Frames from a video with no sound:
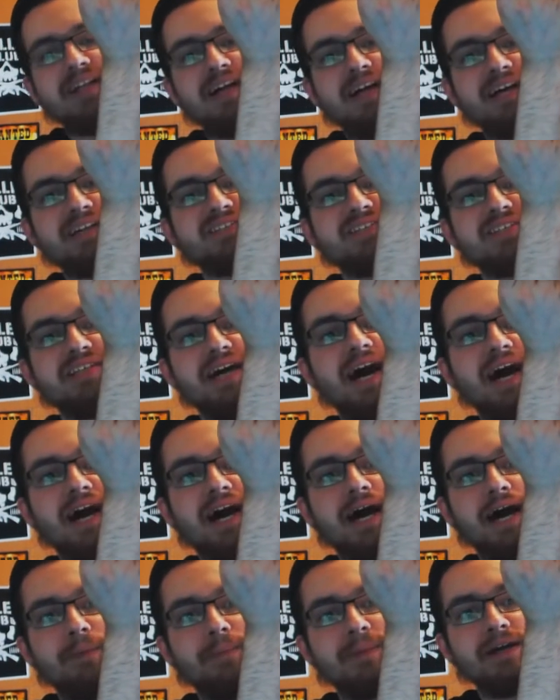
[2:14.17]
It's
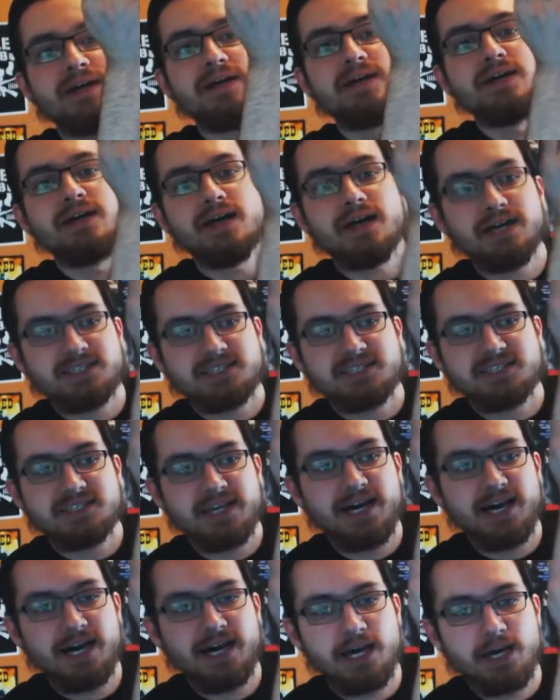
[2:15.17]
time! It's
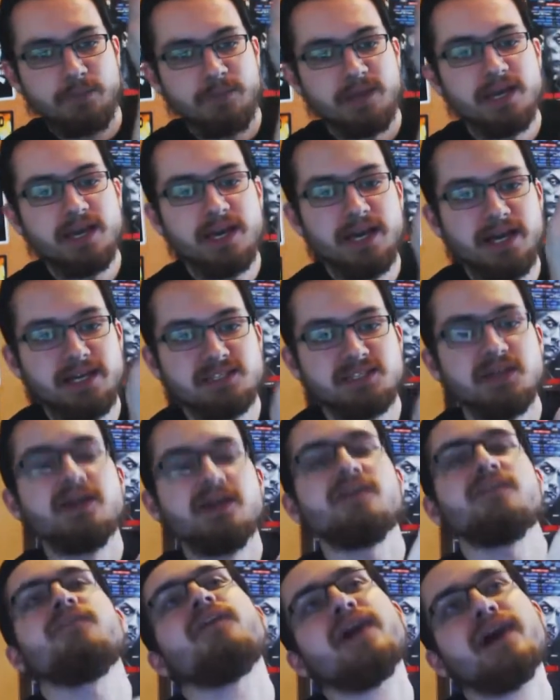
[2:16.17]
time! It's
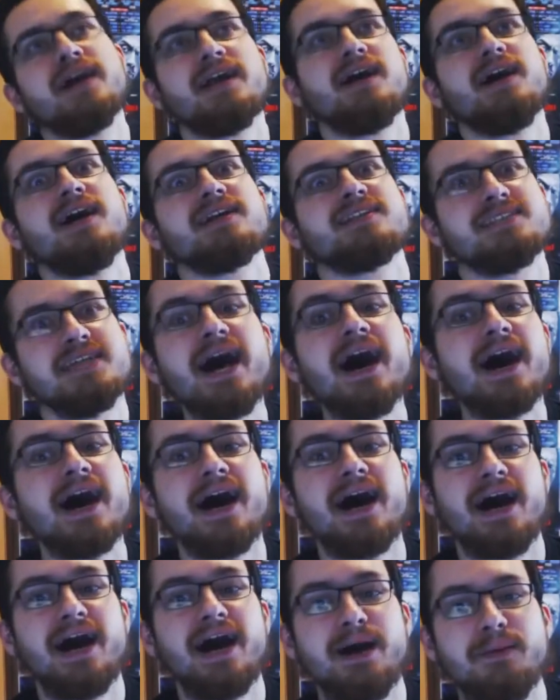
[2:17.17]
Vader
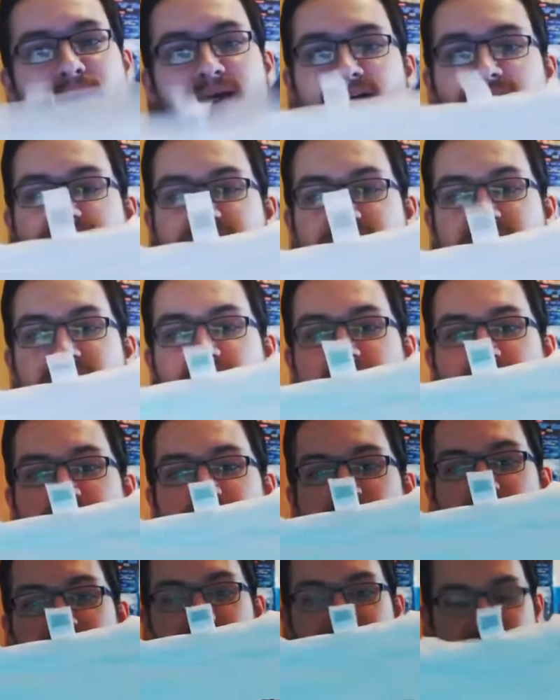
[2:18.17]
time!
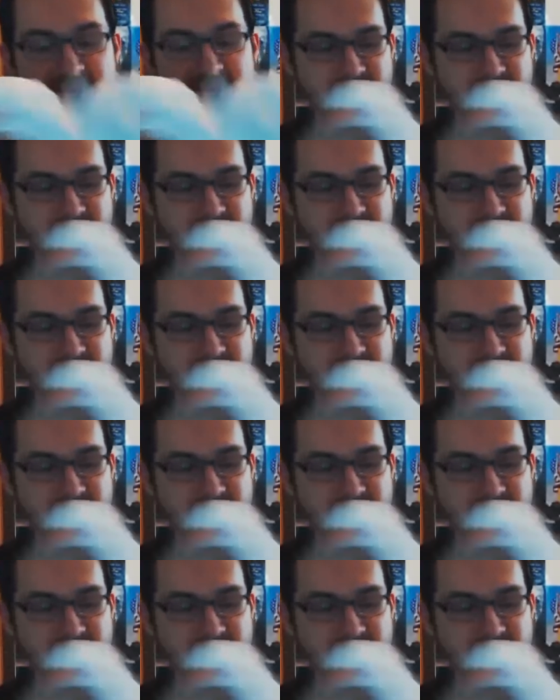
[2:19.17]
Yeah.